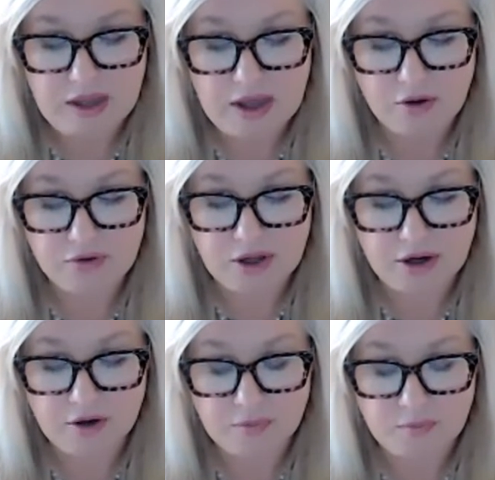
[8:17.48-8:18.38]

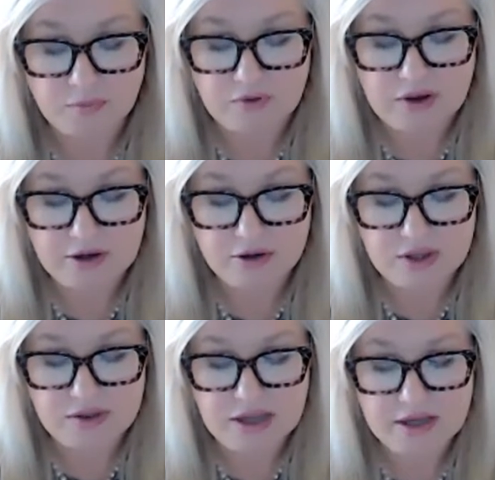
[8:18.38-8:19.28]
healthcare provider,
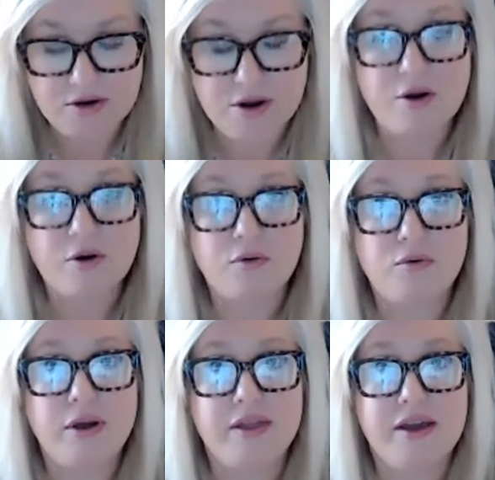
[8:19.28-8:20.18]
then they know
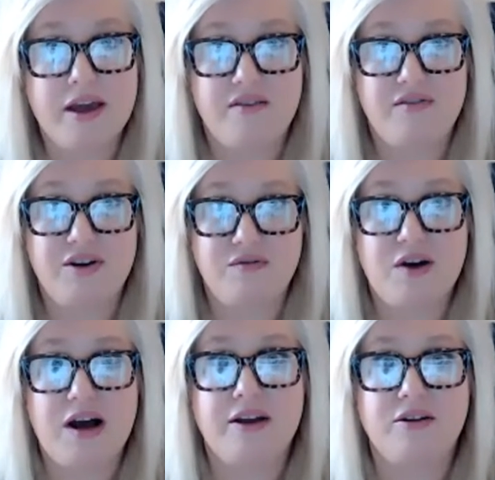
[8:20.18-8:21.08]
and they have it in
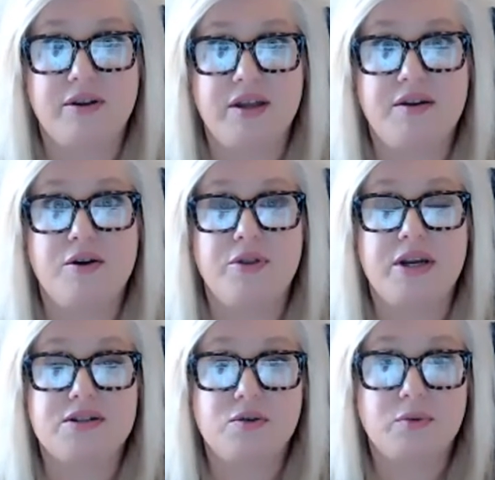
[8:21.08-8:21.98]
file, and they know that
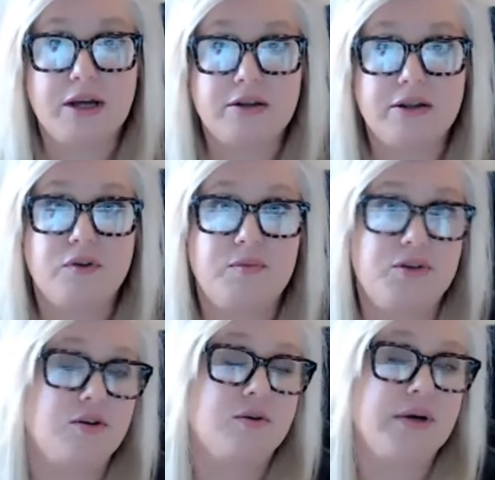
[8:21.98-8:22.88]
it's directly from
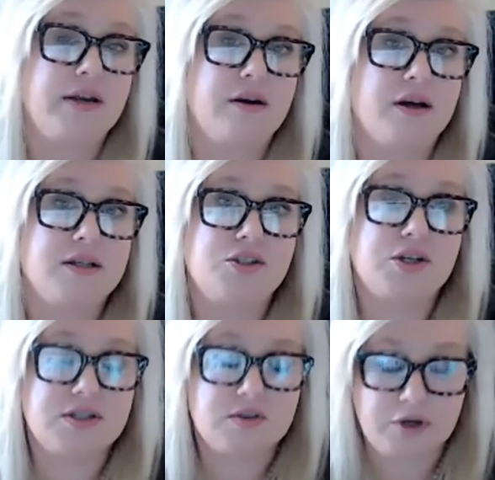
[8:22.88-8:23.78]
you and not
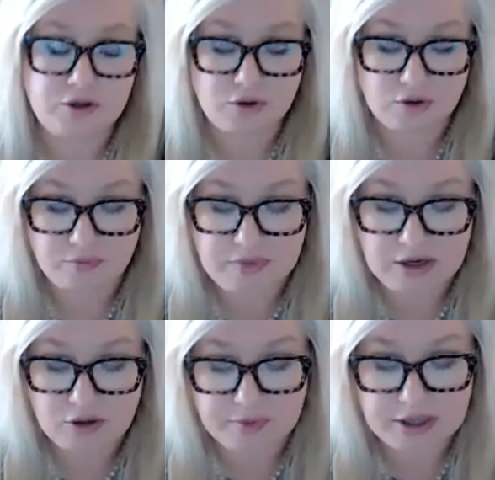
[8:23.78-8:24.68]
just what your
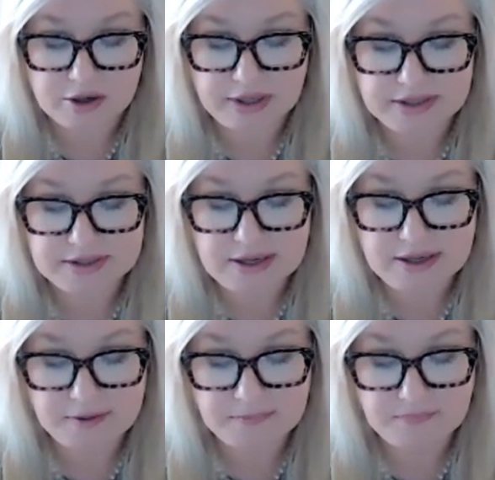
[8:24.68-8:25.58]
medical POA is
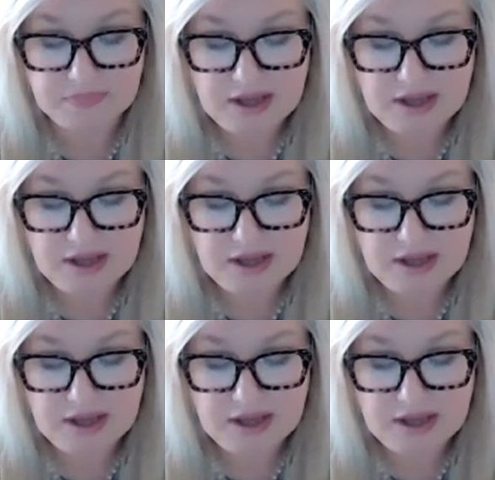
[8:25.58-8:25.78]
saying.